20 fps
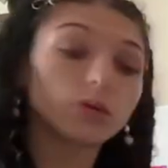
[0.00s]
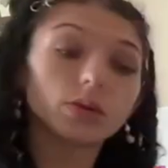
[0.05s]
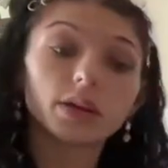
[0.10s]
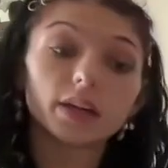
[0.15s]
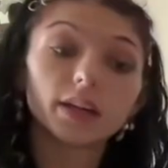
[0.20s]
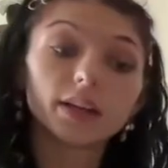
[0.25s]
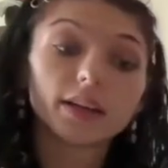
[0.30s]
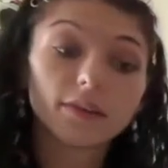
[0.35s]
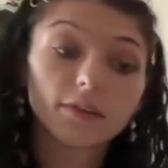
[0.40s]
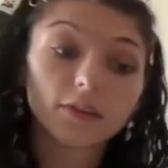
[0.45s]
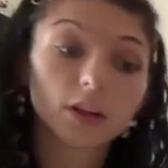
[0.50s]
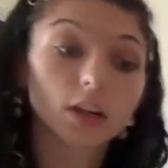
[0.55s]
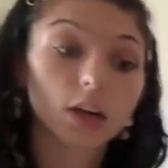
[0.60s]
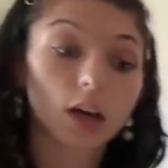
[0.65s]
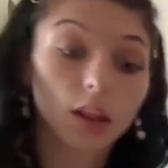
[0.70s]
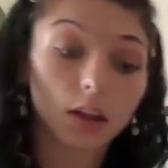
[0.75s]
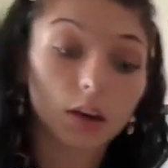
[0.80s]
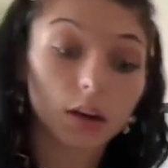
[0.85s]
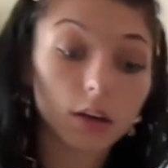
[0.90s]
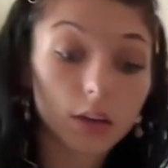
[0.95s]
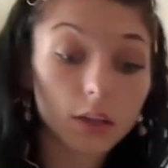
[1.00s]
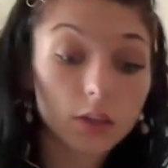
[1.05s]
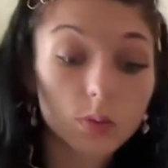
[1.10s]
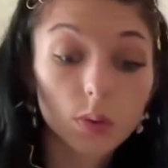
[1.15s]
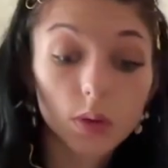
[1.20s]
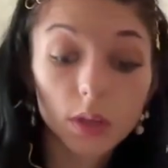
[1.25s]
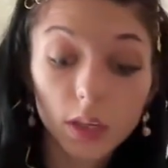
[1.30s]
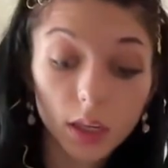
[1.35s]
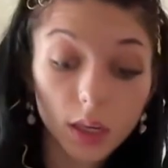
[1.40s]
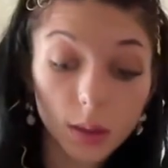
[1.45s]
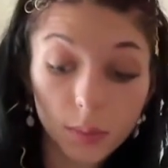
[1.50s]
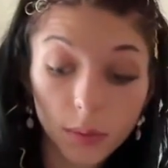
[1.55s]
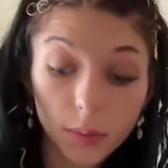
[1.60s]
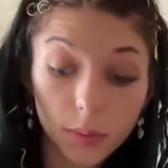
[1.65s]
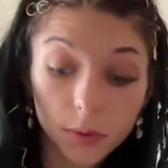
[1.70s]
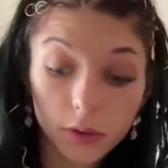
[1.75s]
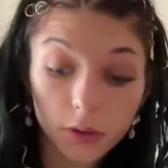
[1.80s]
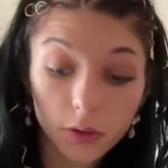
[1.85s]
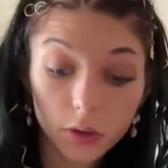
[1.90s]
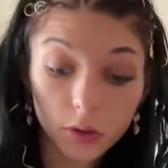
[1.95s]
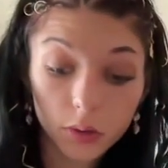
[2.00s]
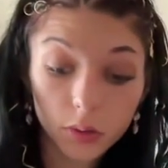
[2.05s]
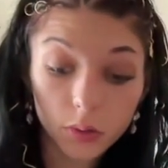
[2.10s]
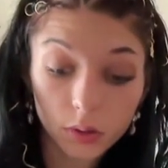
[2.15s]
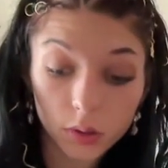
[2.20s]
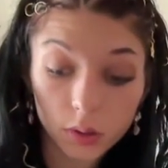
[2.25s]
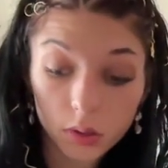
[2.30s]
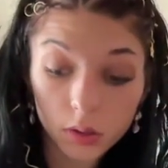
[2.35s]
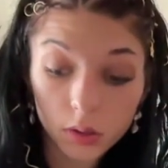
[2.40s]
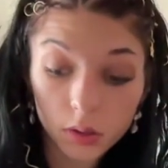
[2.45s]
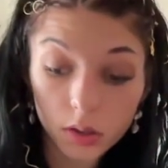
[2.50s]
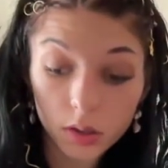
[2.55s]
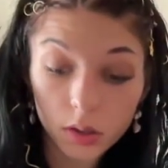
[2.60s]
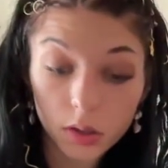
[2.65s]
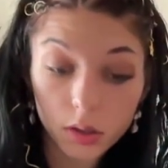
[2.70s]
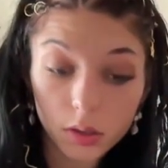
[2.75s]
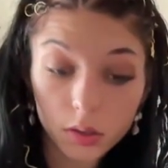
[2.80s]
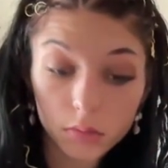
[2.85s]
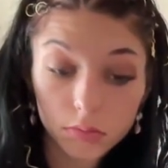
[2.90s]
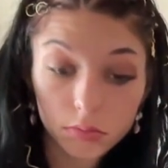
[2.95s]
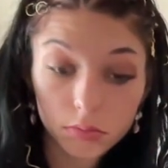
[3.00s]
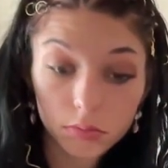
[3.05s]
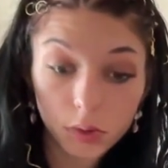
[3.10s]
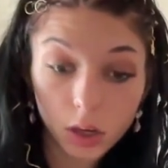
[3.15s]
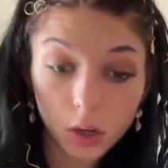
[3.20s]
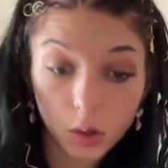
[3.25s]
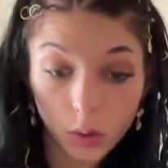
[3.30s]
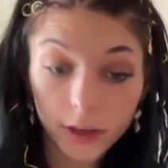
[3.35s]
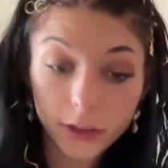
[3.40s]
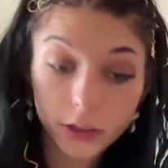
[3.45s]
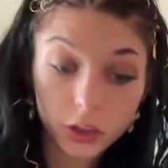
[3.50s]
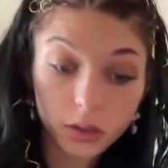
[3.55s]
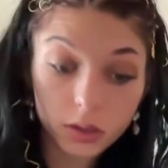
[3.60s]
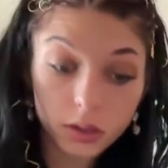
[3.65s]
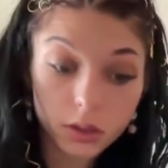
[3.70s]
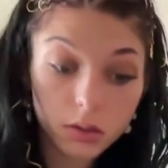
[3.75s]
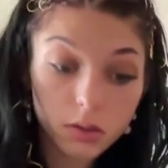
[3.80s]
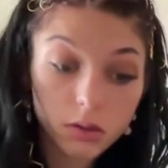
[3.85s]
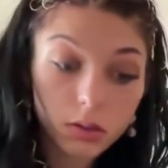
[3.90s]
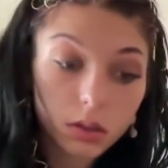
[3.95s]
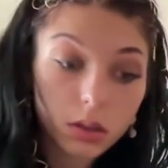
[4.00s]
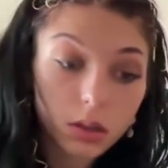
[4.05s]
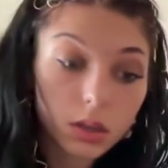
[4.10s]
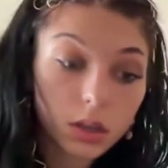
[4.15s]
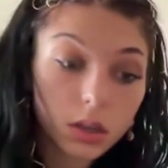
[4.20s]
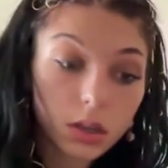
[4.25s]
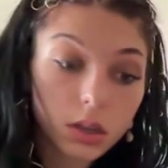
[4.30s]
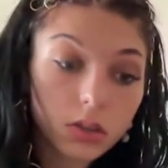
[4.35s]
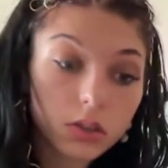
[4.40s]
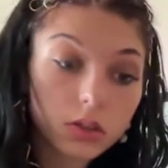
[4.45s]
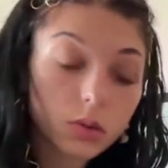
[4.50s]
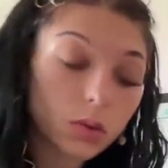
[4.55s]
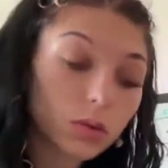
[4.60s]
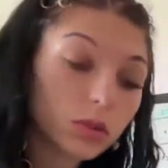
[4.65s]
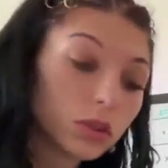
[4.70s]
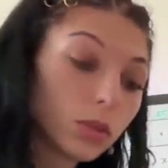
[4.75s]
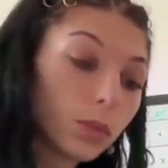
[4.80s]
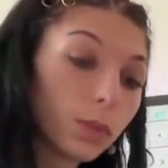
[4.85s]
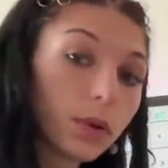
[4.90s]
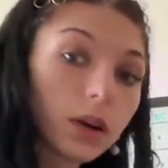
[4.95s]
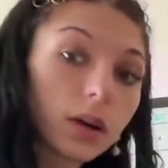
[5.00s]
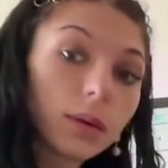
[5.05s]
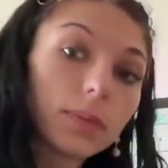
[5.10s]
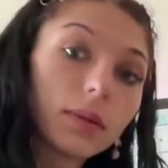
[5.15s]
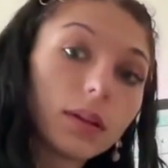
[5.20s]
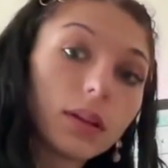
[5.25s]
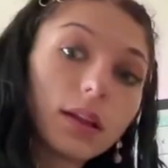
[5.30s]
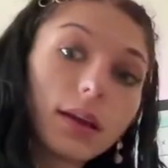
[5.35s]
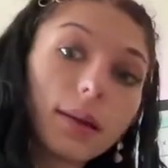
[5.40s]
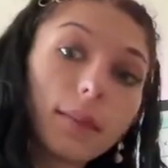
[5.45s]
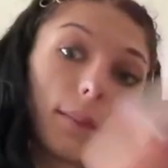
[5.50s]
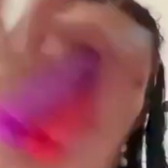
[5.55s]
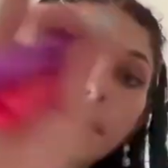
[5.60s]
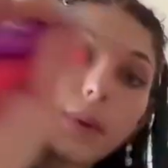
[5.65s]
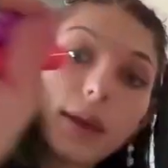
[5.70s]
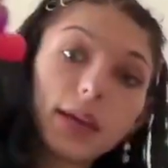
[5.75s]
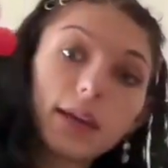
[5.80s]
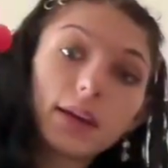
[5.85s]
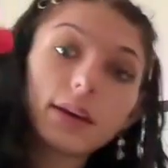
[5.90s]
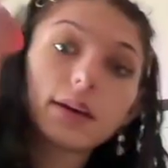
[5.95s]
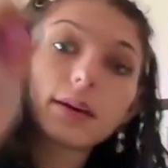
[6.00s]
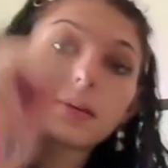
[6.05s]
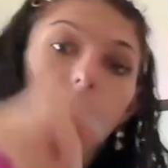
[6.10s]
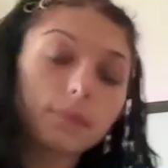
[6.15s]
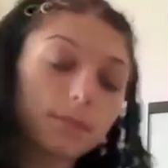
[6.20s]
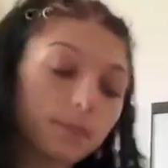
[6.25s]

do it in a different color because we're going to come up with new equations. So we'll do purple and pink.